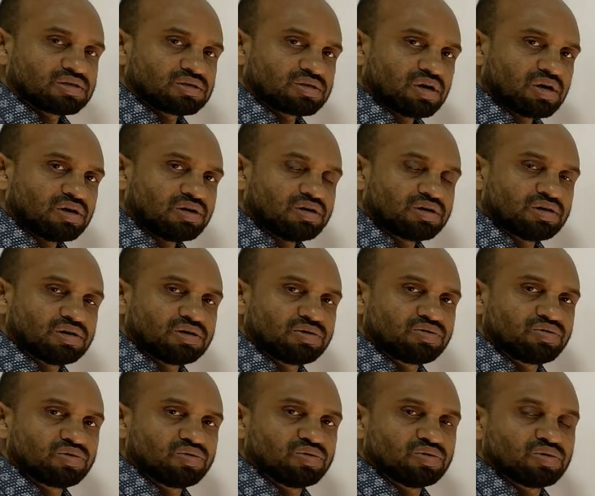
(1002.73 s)
turn
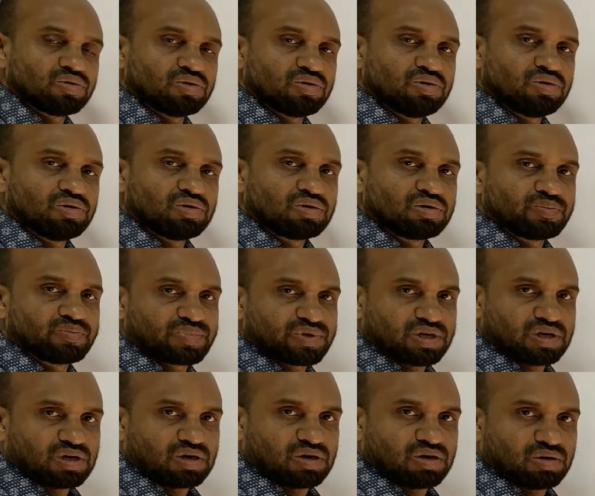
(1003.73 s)
into lone
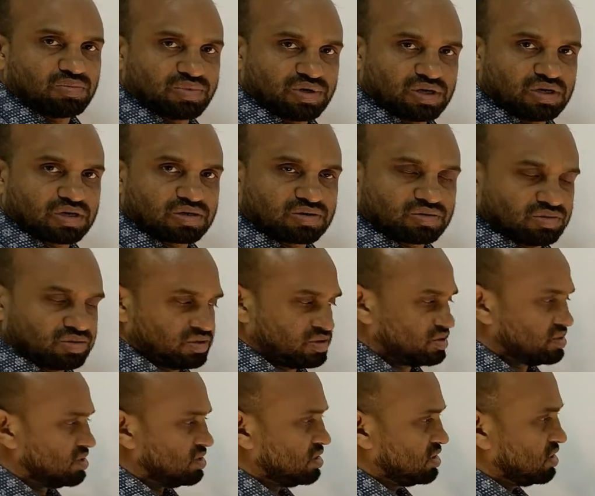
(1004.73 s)
pair of
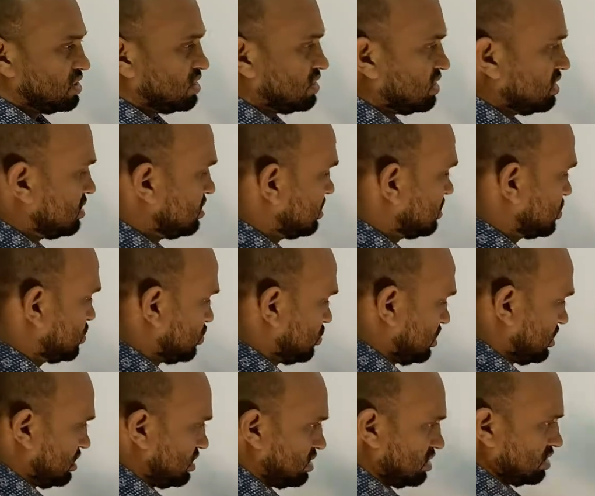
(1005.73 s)
electrons in this
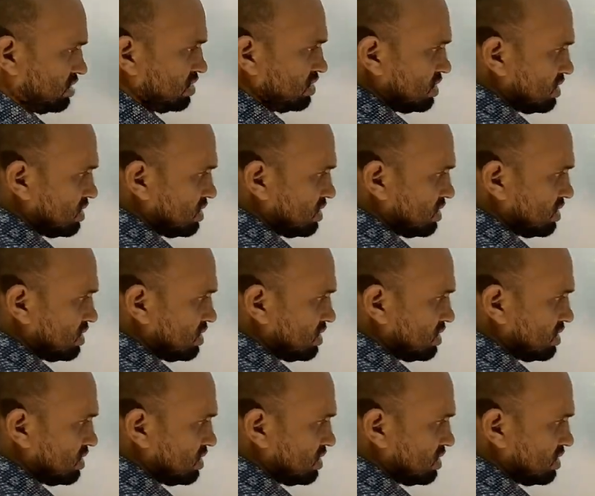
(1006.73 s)
way.